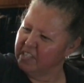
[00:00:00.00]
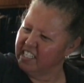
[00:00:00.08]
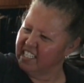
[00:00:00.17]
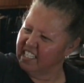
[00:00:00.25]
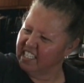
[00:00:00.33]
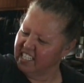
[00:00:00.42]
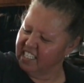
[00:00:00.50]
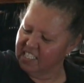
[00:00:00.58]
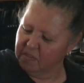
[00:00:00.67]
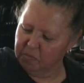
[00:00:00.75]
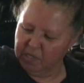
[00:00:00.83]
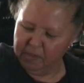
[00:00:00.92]
pretty?
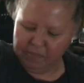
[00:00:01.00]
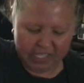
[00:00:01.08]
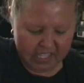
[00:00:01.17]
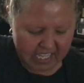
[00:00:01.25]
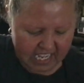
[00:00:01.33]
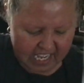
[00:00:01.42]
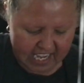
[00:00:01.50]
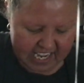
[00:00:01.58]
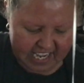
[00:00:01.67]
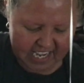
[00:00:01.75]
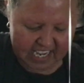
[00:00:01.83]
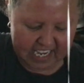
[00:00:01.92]
He bought so me
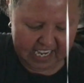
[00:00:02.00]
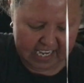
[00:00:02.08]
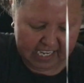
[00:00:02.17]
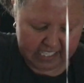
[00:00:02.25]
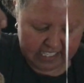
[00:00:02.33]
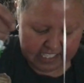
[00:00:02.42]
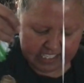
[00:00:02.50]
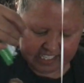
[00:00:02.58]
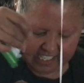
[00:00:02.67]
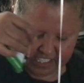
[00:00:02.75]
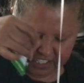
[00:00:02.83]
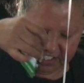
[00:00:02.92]
that. Nice.
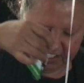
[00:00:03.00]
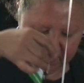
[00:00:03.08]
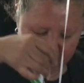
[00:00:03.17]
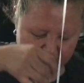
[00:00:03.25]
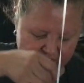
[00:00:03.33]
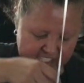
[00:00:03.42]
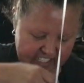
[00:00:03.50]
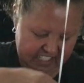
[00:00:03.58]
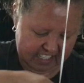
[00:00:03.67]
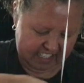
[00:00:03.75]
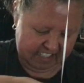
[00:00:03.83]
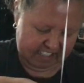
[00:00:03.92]
That's cute,
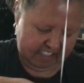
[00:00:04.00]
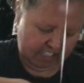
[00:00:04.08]
huh?